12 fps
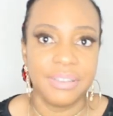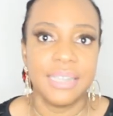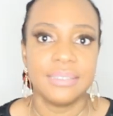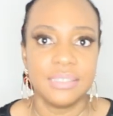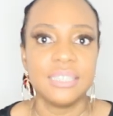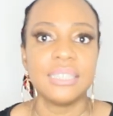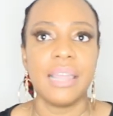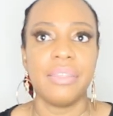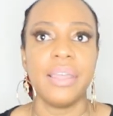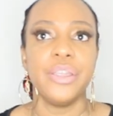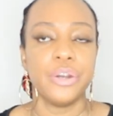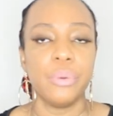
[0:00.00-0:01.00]
if I
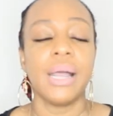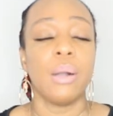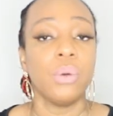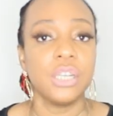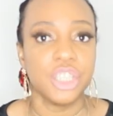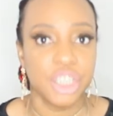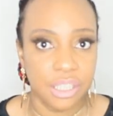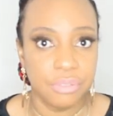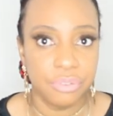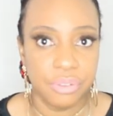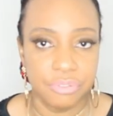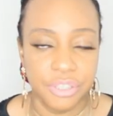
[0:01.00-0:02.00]
decide that, you know what, I want to chill
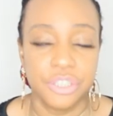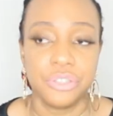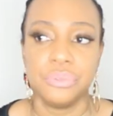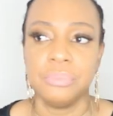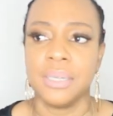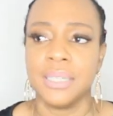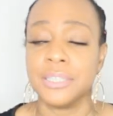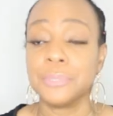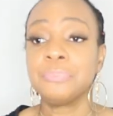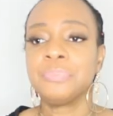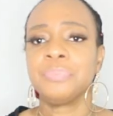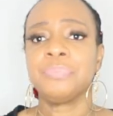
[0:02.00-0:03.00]
for the first two months.